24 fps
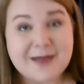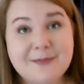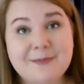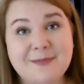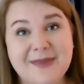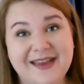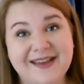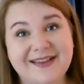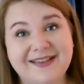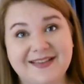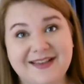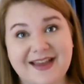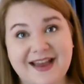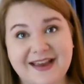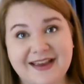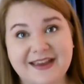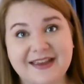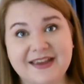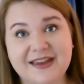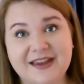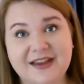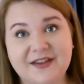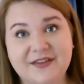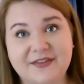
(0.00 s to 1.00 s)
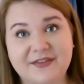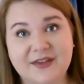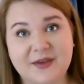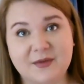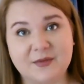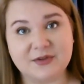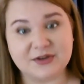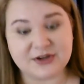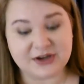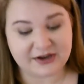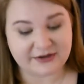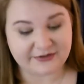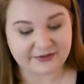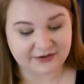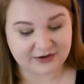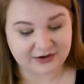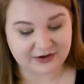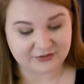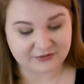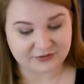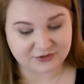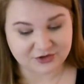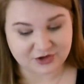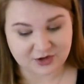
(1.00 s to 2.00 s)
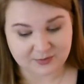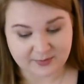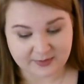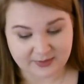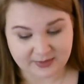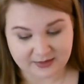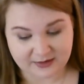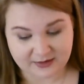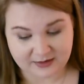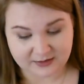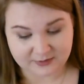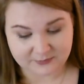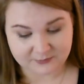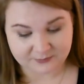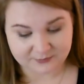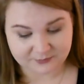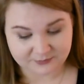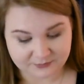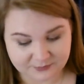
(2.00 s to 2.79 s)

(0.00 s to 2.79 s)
Makes IKEA so much easier for shopping there.